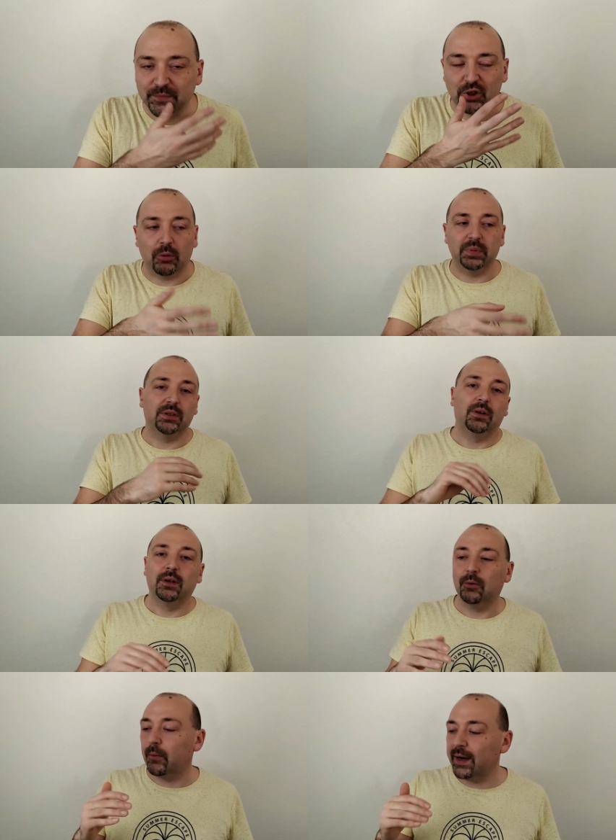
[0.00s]
jobs,
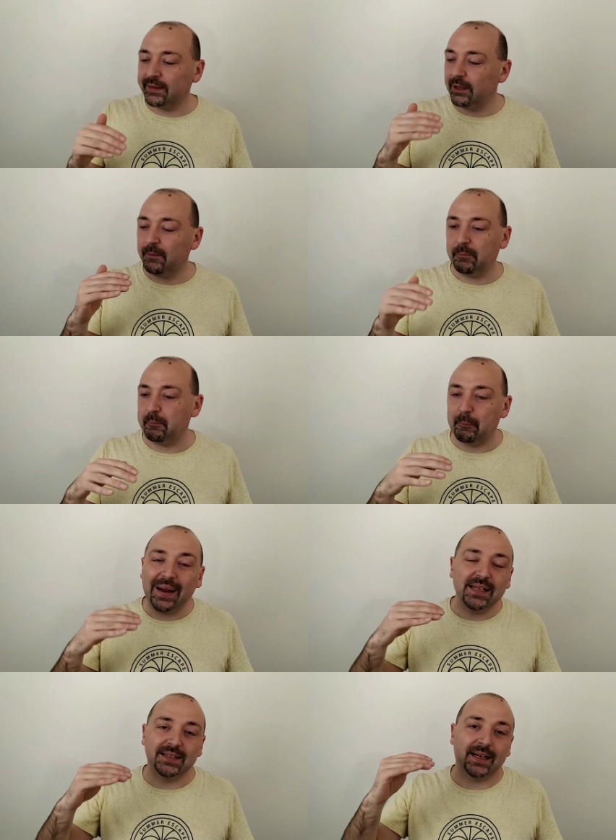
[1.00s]
while the
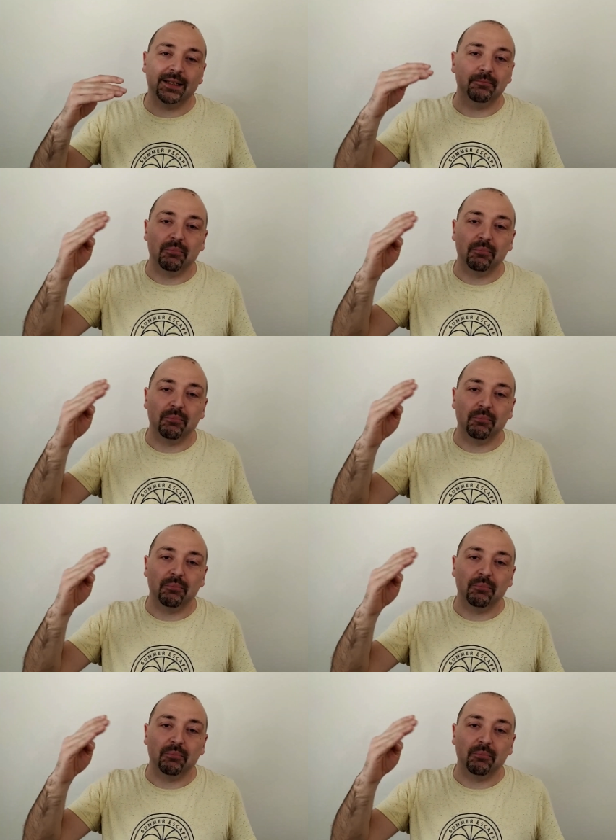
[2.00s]
males are in